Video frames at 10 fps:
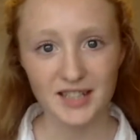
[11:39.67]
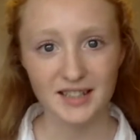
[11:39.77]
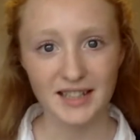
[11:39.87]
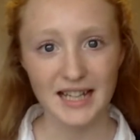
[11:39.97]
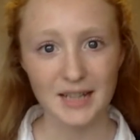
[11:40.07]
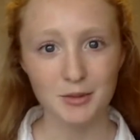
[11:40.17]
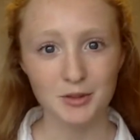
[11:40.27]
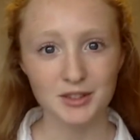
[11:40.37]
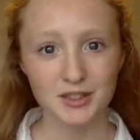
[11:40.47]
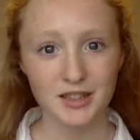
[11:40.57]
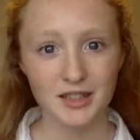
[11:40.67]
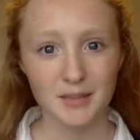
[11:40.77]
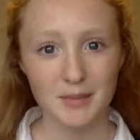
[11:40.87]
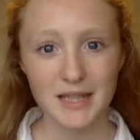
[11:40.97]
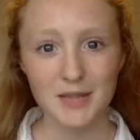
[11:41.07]
and the animals,
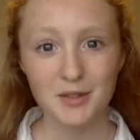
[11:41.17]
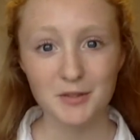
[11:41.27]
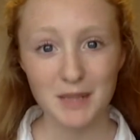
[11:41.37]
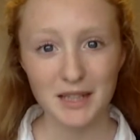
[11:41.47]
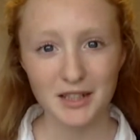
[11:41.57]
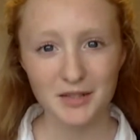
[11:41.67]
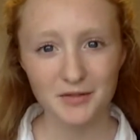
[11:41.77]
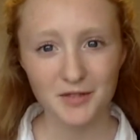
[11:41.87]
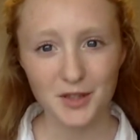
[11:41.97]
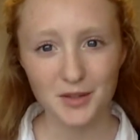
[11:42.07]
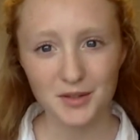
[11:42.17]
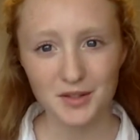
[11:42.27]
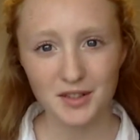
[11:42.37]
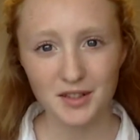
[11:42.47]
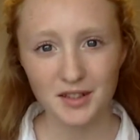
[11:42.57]
Peter would have been confused.